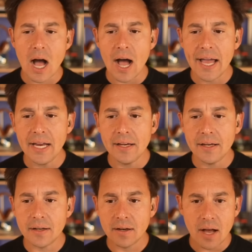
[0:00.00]
I
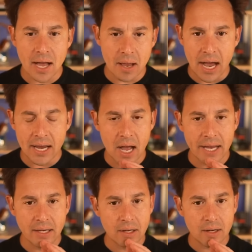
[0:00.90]

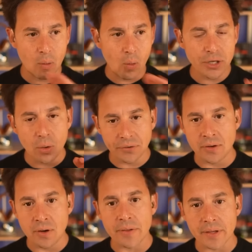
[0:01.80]
want you all
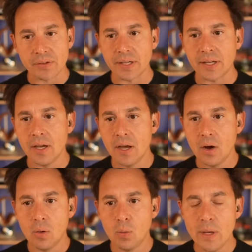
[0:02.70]
to know this. Like,
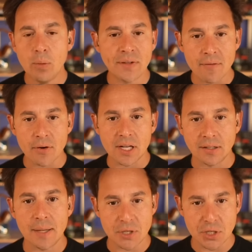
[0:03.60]
we will never
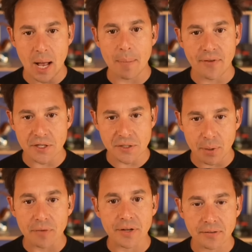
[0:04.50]
claim that Shopify is
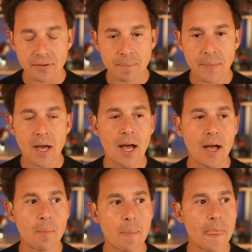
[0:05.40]
perfect.
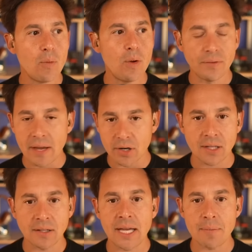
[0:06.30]
We will never
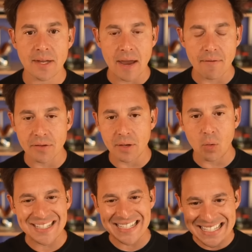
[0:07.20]
claim that everything
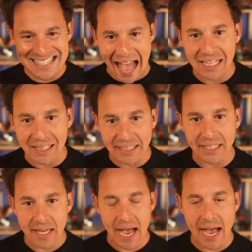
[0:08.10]
works
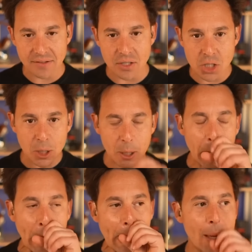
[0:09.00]
exactly as it should.
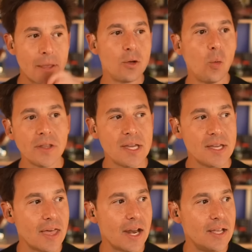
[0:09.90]
The one
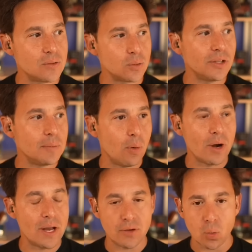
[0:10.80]
thing that is really
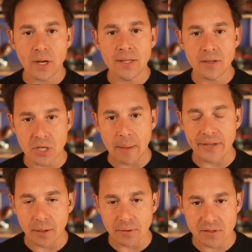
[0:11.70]
important, if you're working in the
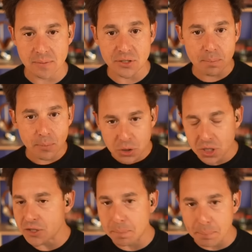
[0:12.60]
Shopify ecosystem as a
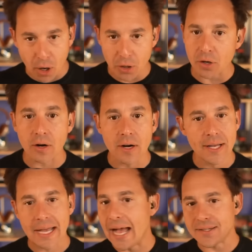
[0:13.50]
merchant, as a partner,
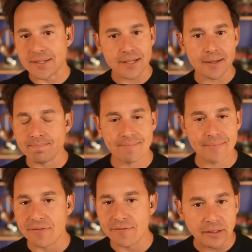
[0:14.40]
as a
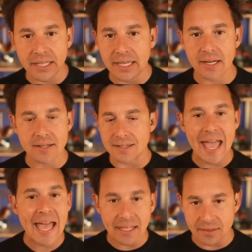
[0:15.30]
affiliate, as an
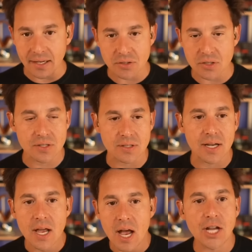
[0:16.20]
anything, as just
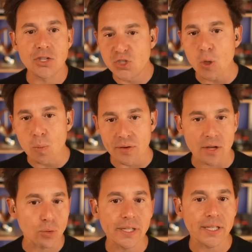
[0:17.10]
a consumer
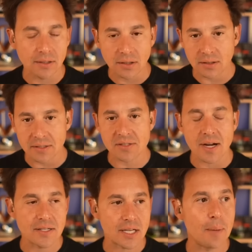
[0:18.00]
that really
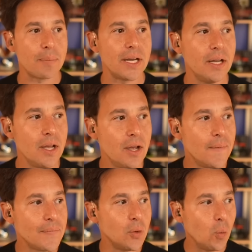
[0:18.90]
studies the company,
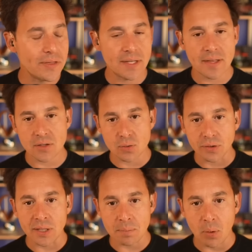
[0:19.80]
the one thing that is
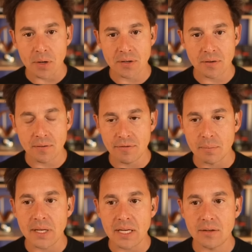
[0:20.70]
really important for
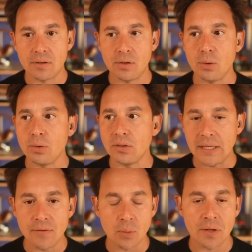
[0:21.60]
me to
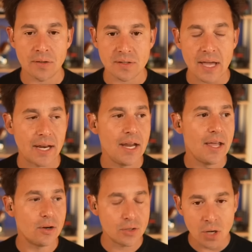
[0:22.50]
leave you with is that
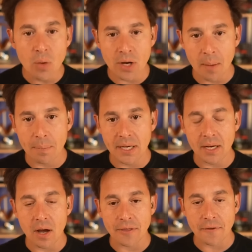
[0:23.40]
there is no
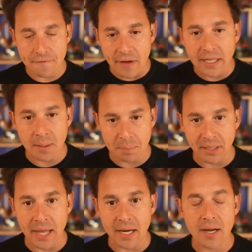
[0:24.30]
company on the fucking
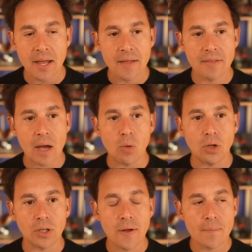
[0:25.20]
planet that
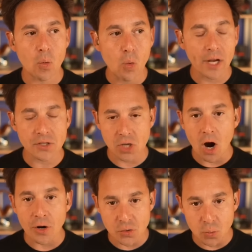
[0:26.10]
will work as
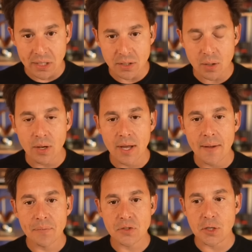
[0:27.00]
hard as we do
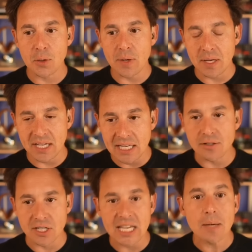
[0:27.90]
to
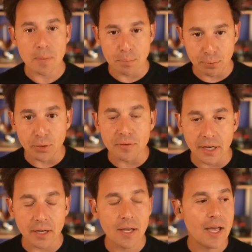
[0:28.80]
keep improving.